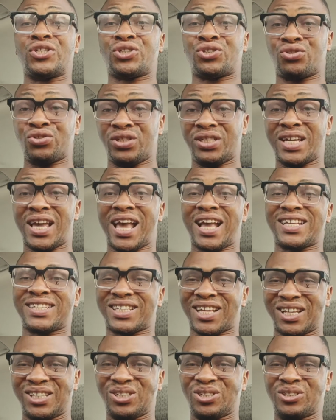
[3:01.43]
3
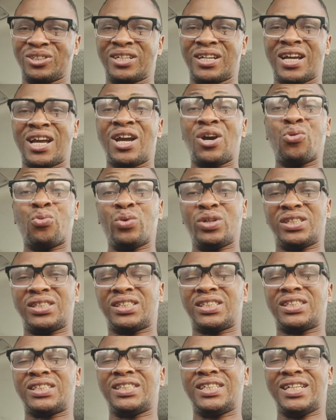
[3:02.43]
Extension,
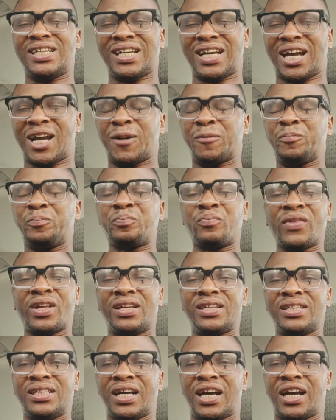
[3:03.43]
which, you
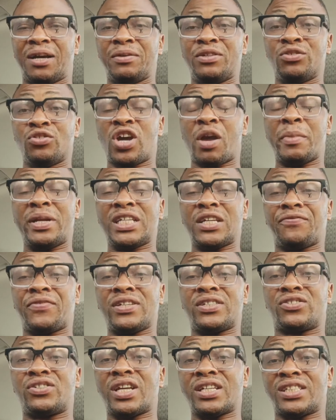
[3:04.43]
know, Amen Estate
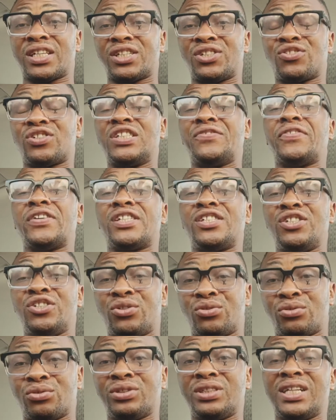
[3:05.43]
Phase 3 Extension is facing the
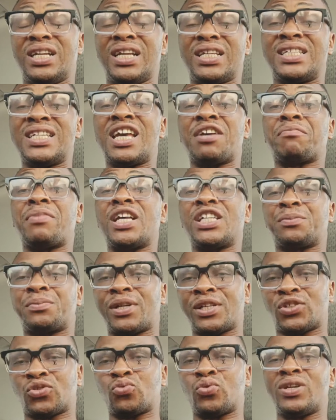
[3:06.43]
road, the Lekki-Epe
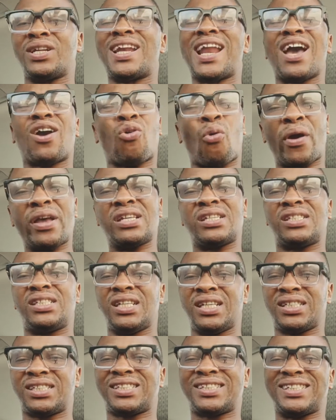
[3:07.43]
Expressway. Likewise,
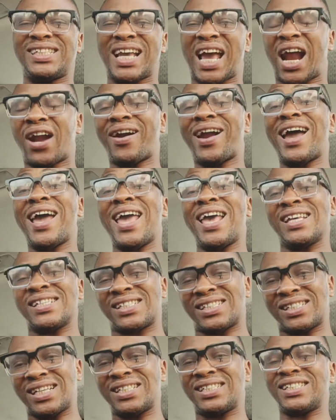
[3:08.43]
this Tiara
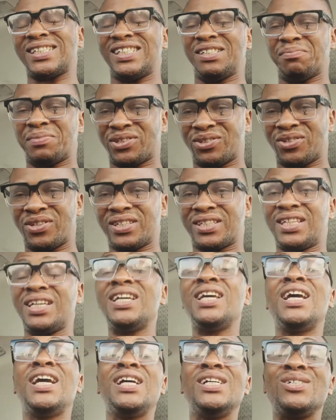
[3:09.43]
Estate in Ibeju-Lekki
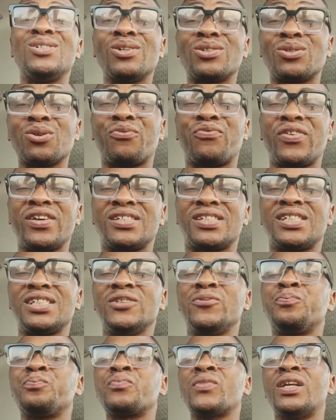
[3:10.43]
is also
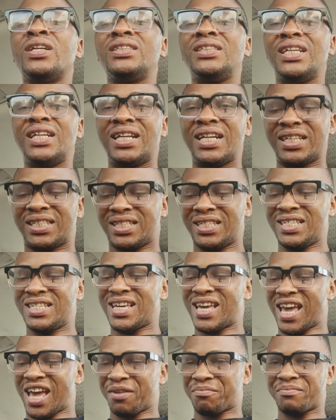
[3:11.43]
facing the
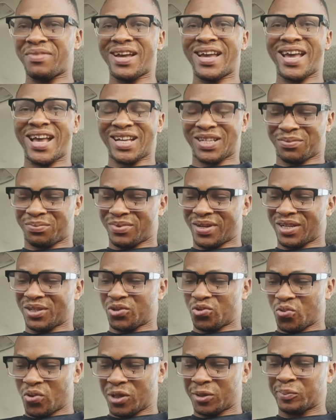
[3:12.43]
Lekki-Epe
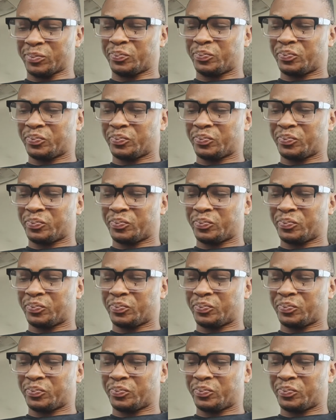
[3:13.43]
Expressway.